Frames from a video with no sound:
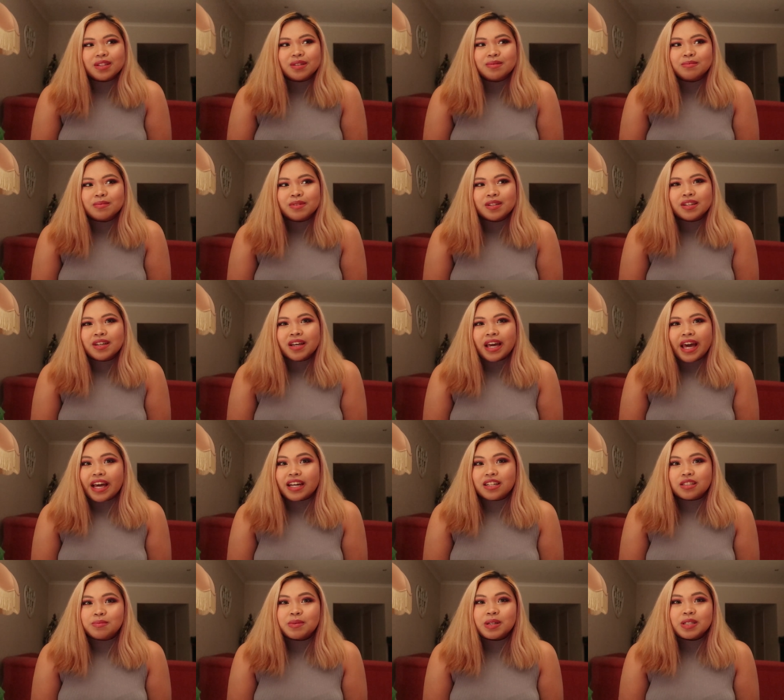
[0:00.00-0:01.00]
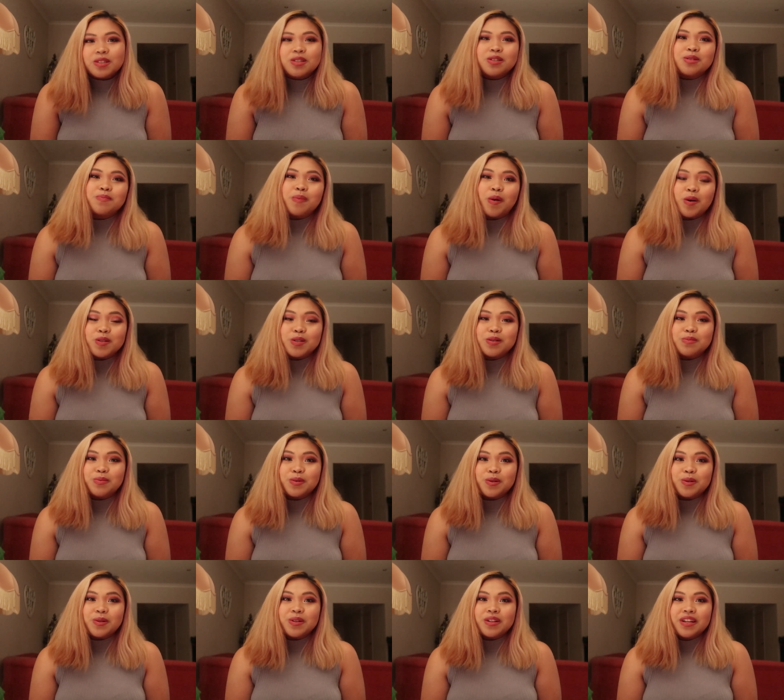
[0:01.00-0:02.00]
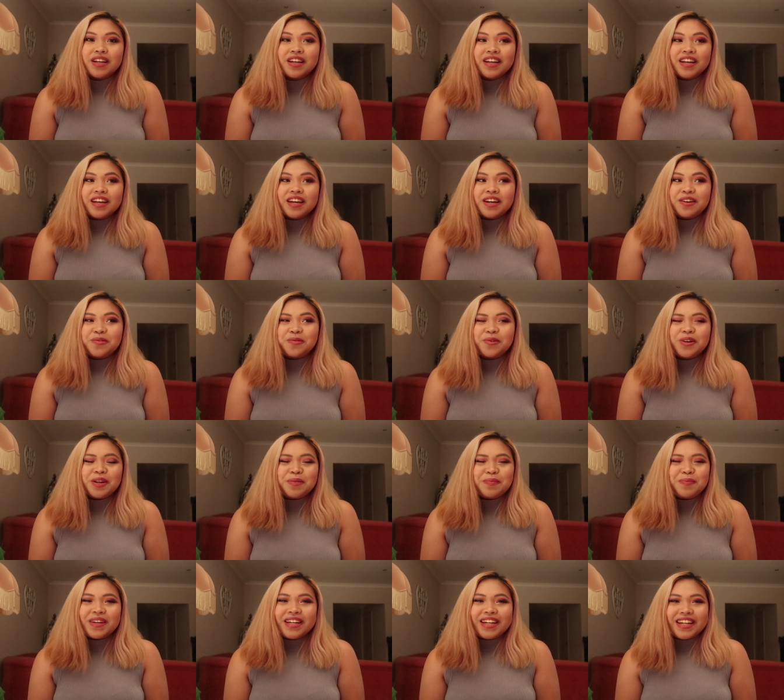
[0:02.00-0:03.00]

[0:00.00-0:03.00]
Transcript: them as much as possible, wouldn't it be